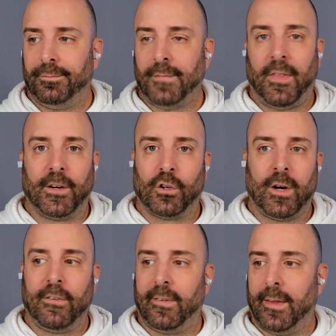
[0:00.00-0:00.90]
something
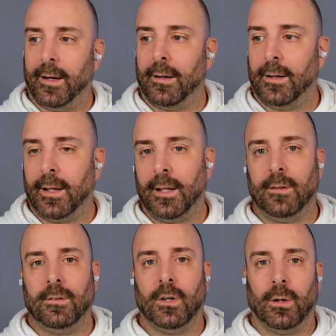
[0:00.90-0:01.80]
crazy there.
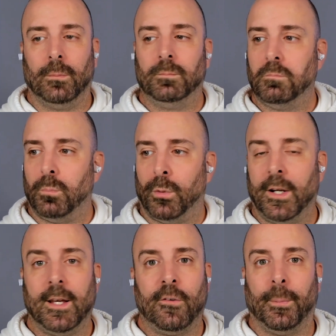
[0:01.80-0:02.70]
And you know,
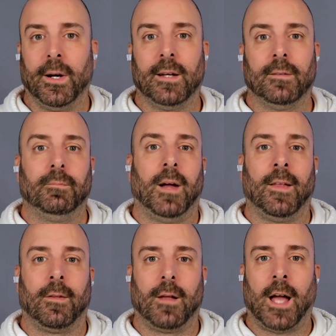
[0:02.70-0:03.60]
Britta is Britta.
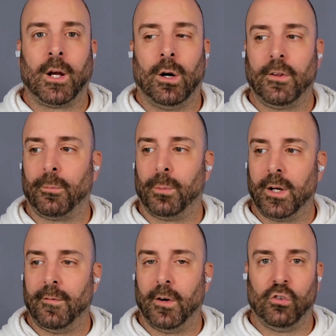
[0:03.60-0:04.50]
I, I call this
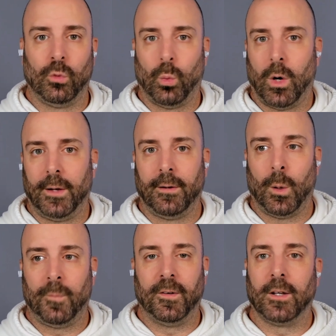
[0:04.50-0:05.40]
Britta version one.
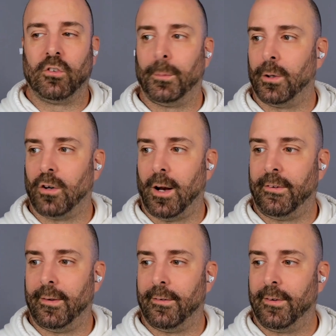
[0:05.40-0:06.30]
Hopefully she
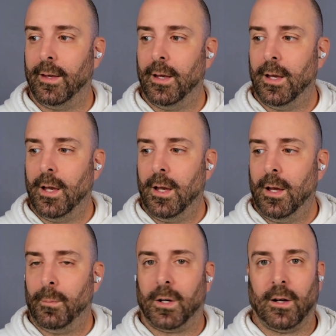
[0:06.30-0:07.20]
progresses
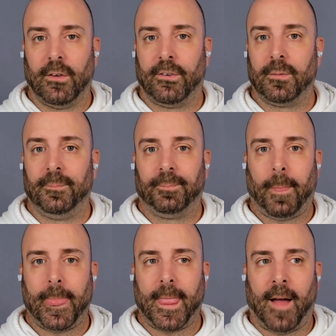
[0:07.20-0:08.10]
because
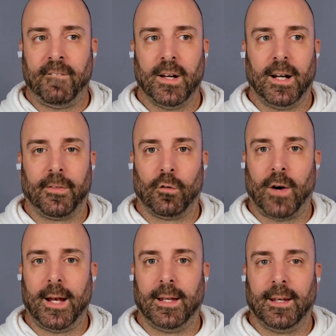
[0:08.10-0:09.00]
I feel like the
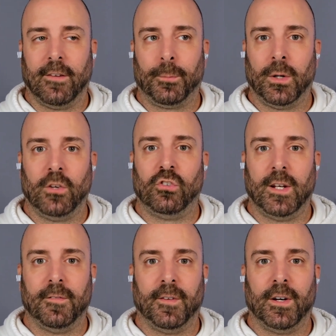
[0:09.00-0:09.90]
writing is pretty
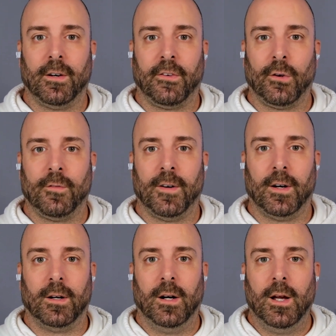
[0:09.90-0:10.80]
shitty for her so
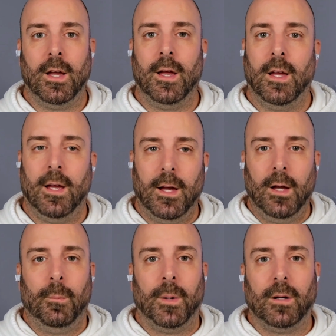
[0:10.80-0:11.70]
far.
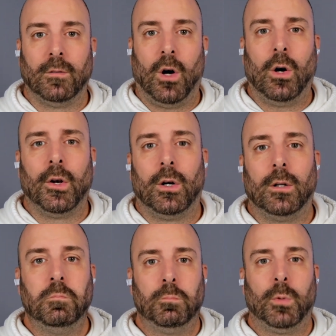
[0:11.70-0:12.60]
But all in
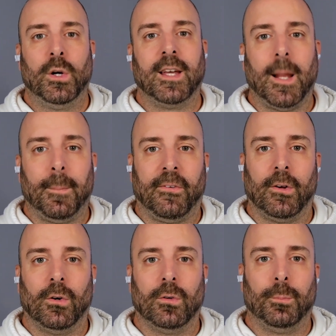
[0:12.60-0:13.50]
all, pretty good
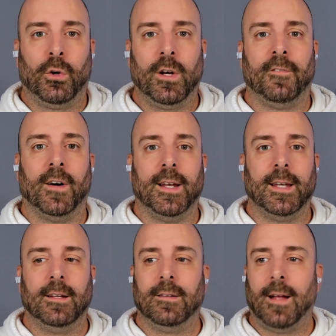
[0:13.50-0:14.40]
episode, pretty
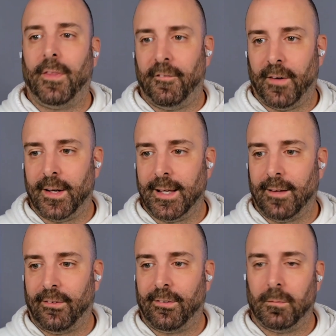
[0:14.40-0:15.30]
funny. Not the
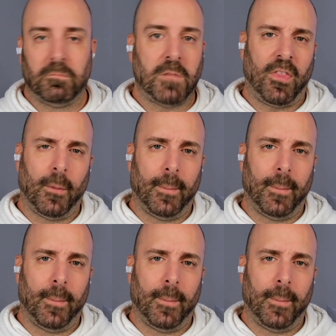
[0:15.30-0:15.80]
funniest, not the